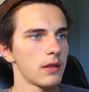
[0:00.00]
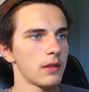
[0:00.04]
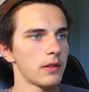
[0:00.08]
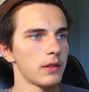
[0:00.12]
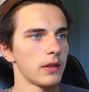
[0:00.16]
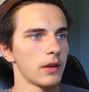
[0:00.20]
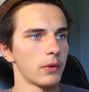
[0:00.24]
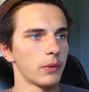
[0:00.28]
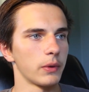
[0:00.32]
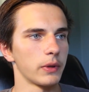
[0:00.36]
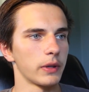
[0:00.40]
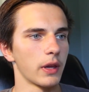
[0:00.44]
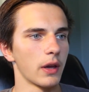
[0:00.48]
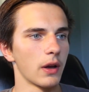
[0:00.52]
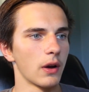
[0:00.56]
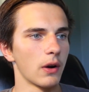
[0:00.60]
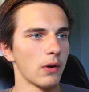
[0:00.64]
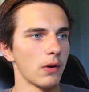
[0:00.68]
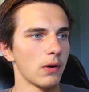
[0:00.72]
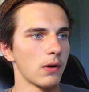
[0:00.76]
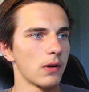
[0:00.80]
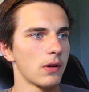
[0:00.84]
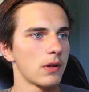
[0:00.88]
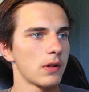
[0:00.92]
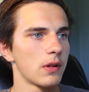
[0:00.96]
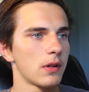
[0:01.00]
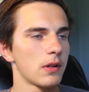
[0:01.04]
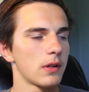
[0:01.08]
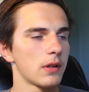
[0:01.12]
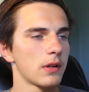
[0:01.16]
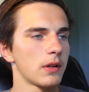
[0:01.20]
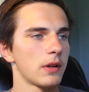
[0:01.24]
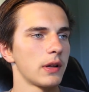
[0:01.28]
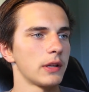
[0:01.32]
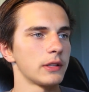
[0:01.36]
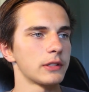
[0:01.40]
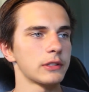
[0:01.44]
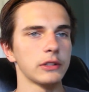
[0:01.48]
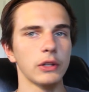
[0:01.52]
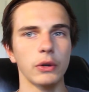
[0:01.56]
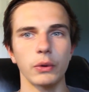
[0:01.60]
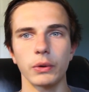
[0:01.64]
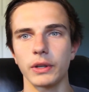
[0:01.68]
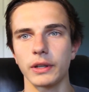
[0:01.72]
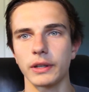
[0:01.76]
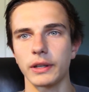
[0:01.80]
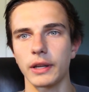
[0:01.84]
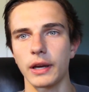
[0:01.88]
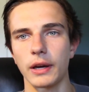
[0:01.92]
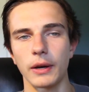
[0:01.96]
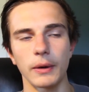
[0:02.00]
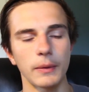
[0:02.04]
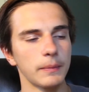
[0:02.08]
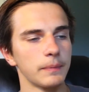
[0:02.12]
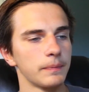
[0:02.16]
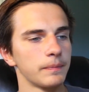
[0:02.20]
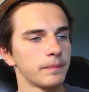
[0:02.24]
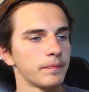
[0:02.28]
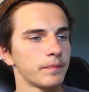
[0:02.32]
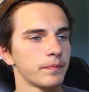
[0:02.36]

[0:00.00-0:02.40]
there we go. It's loading now.